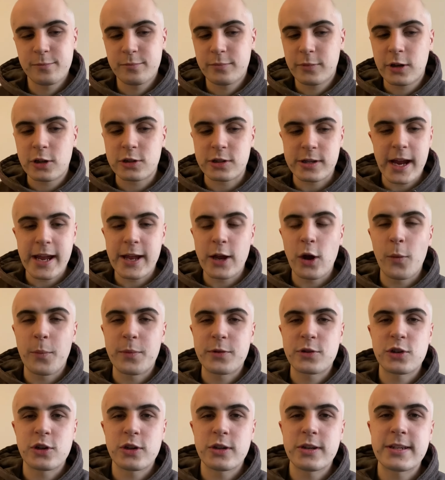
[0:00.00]
create
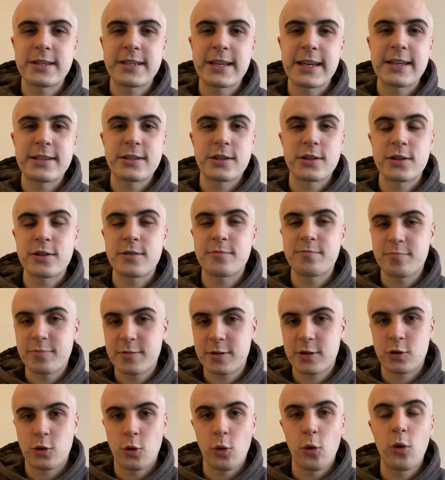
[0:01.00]
opportunities and
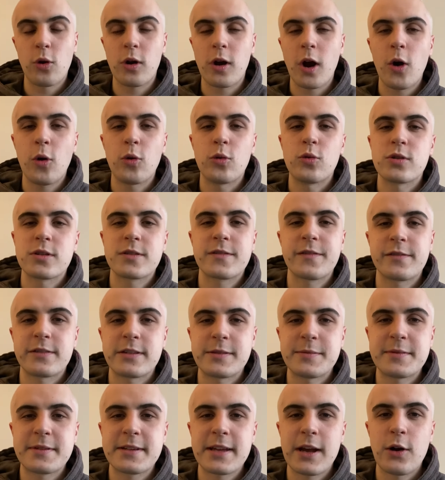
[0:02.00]
score goals for
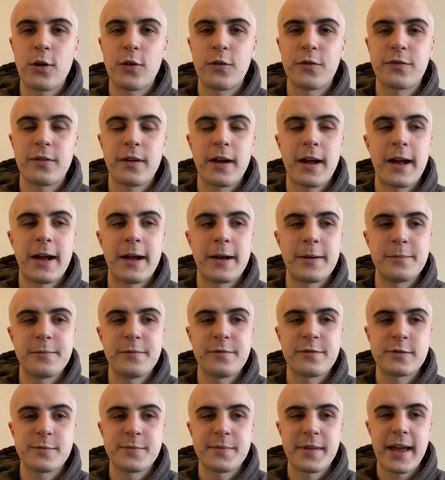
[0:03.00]
himself
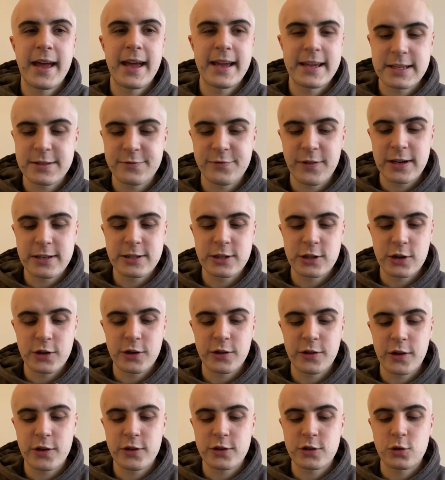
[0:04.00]
from there. He's very good at
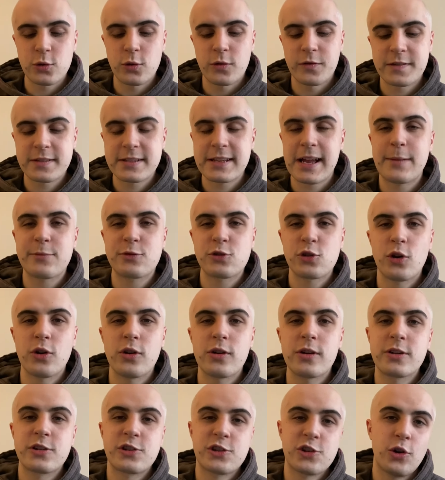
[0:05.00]
those sort of
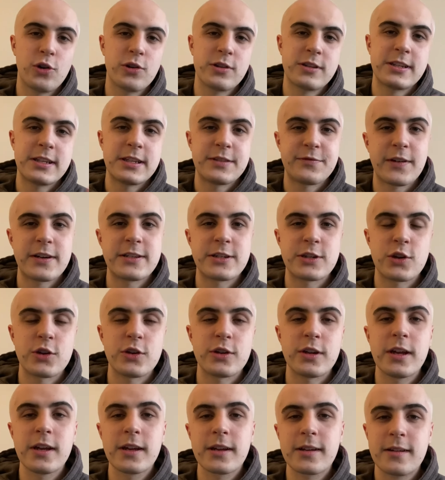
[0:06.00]
snapshot shots. He's very
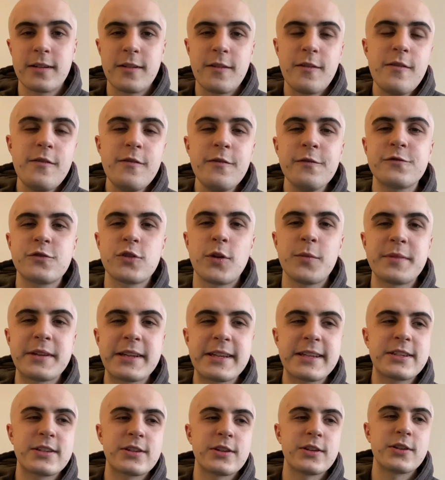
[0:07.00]
good from
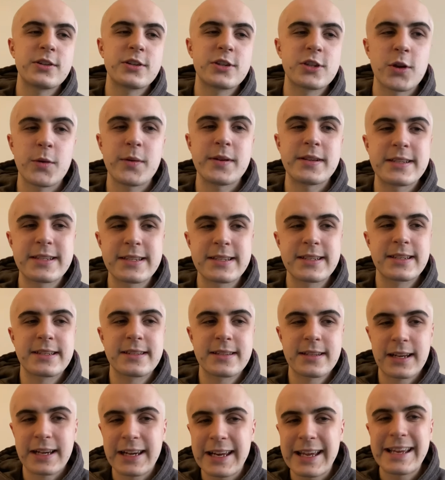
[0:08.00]
distance. So he's
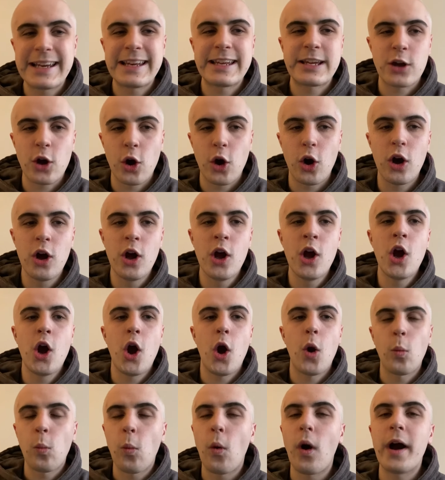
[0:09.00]
clearly got
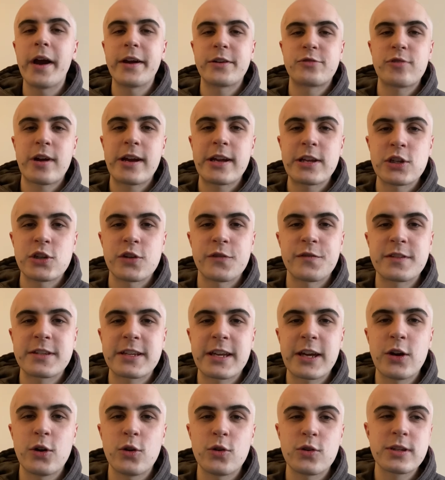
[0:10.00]
a wide range of
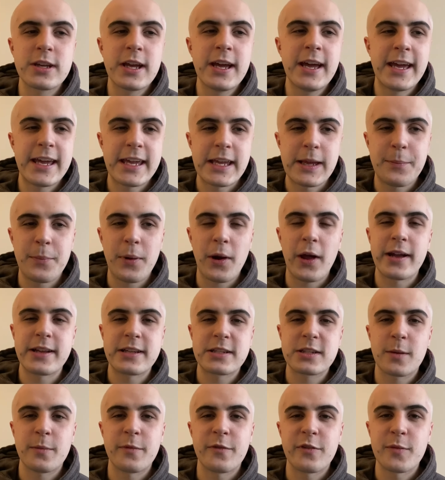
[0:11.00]
skills. He applied
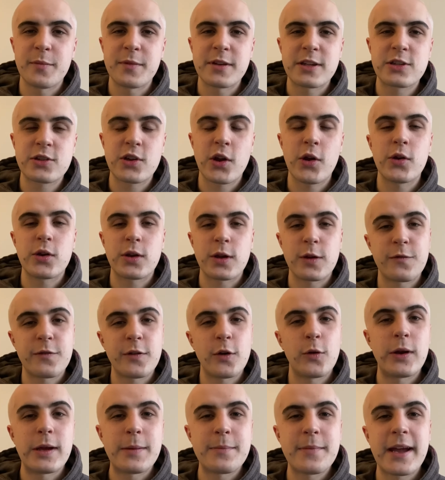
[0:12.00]
some of them at Stoke. You
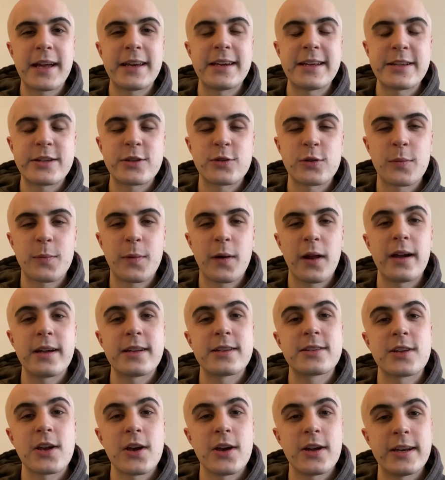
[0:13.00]
feel he may need to apply
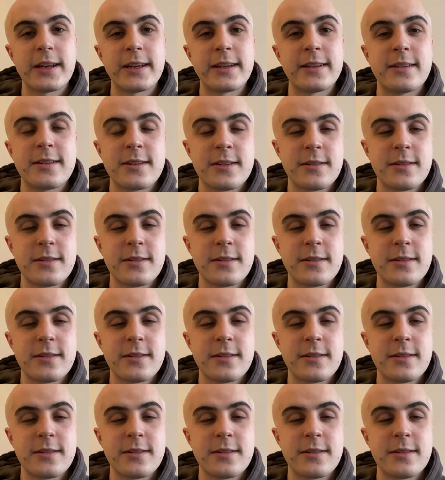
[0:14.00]
certainly